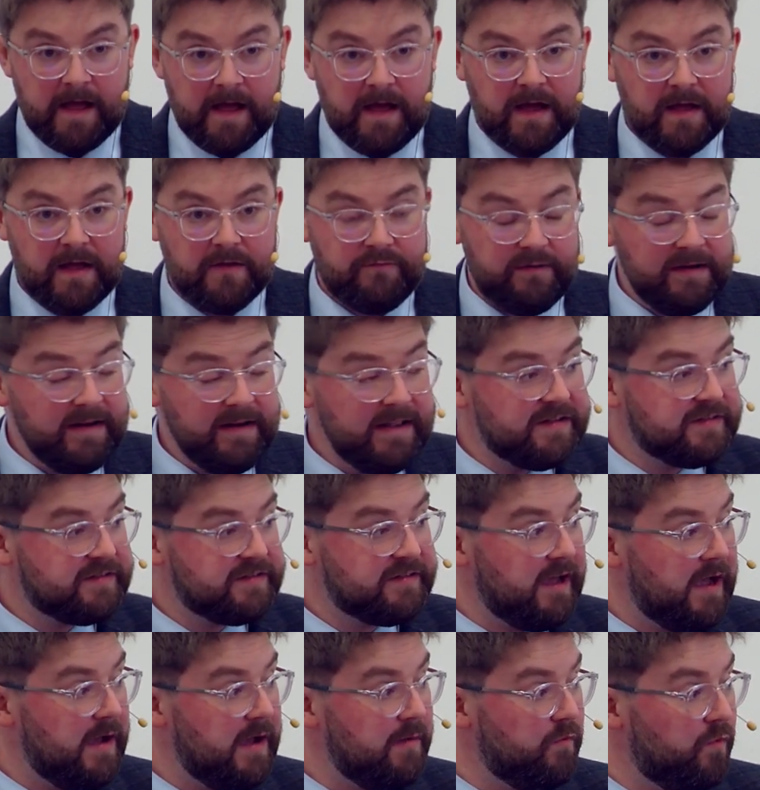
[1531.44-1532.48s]
And really,
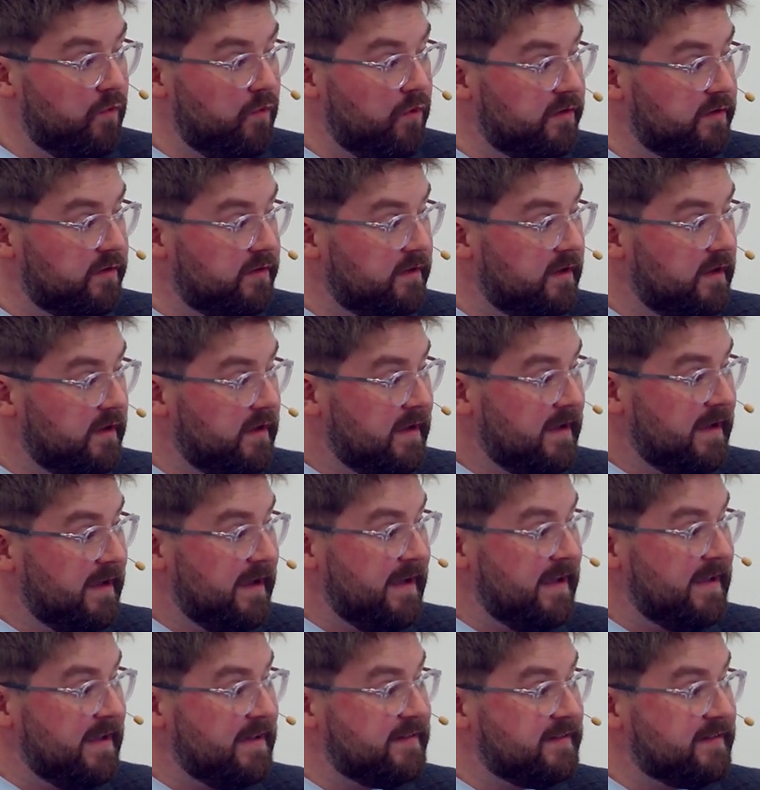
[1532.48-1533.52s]
Psalm 1
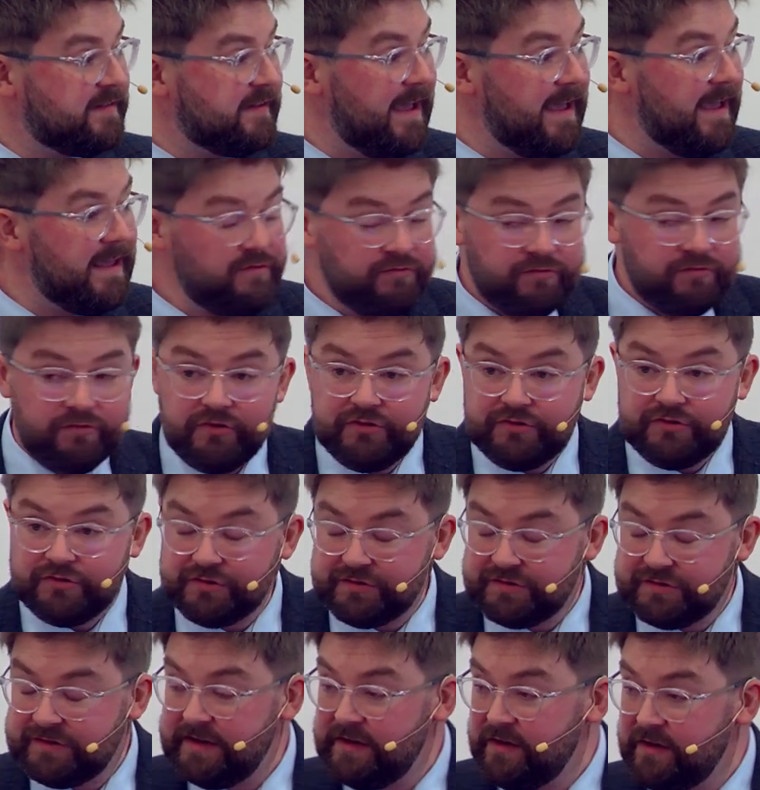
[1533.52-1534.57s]
is
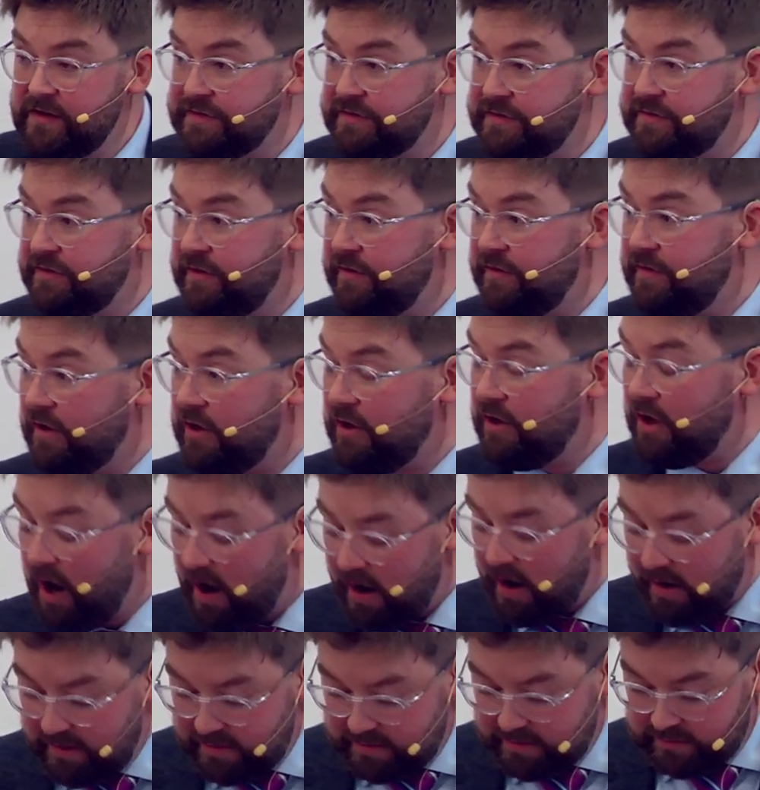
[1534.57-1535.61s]
introducing us to the
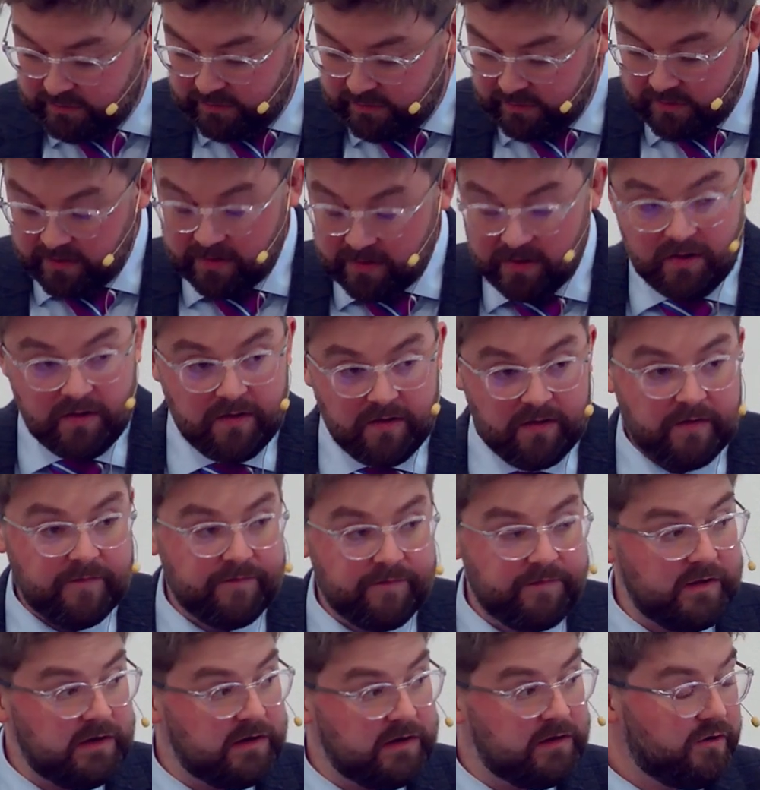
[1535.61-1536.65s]
character of
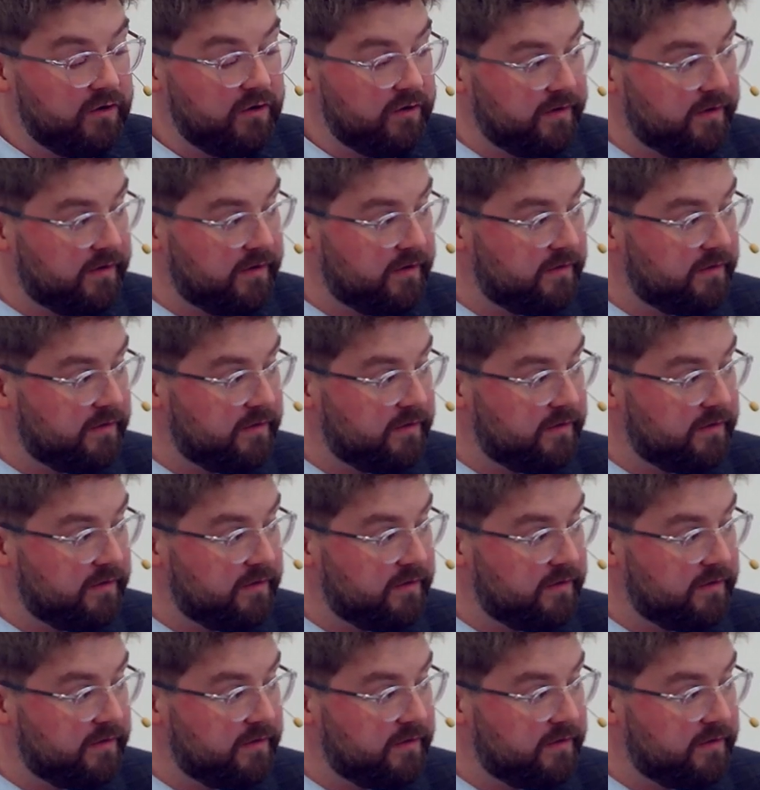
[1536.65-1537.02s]
the law.